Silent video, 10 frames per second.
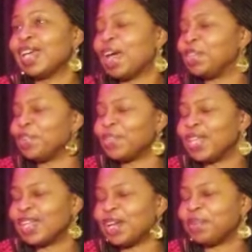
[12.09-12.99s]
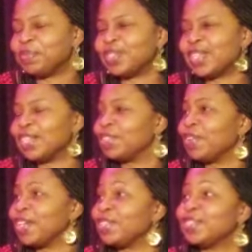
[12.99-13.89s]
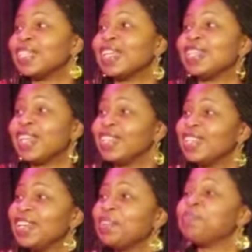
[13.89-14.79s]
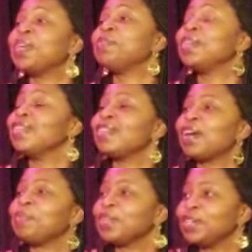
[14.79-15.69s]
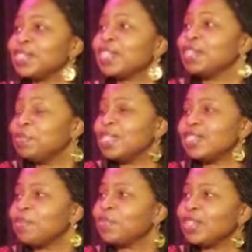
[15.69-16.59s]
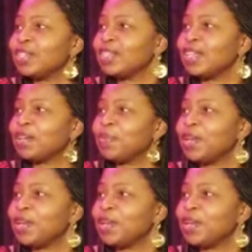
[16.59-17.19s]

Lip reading: I know that Tessarin has said that maybe in a couple years could be something. Thank